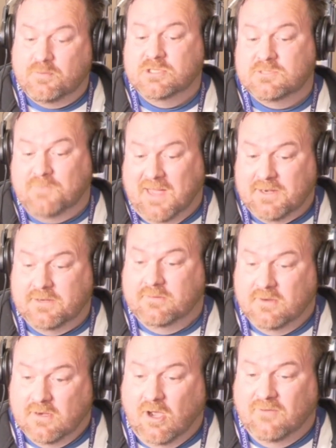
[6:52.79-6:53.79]
push
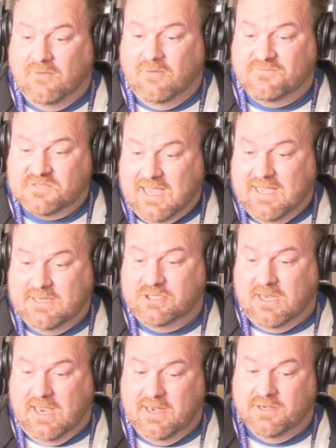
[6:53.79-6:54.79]
button off
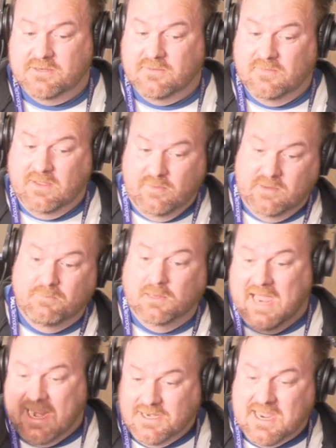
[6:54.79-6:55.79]
stage, and it would
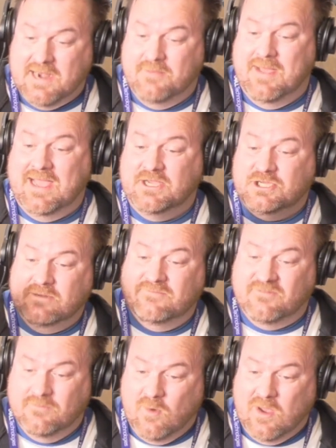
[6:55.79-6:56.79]
blend animation
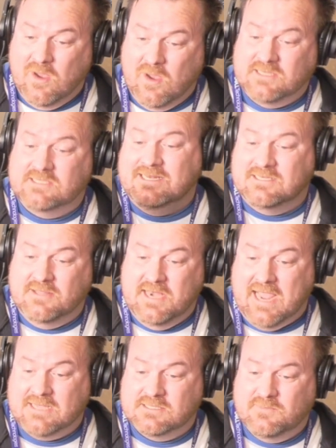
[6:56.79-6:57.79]
from one state to the
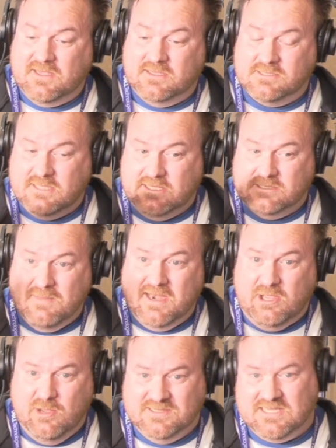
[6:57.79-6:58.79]
next, because these
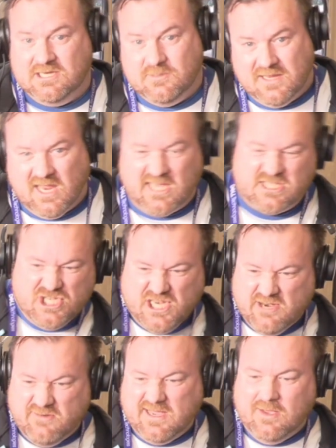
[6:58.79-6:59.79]
metahumans had to be like
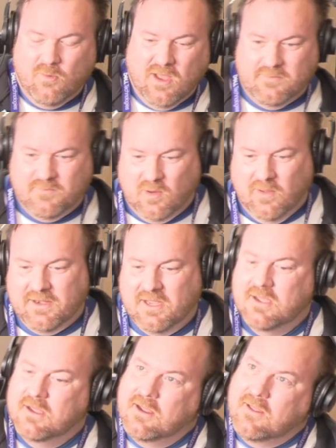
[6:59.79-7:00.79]
cheering at one point,
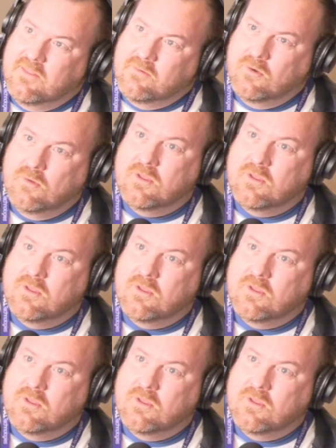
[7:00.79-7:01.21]
and they're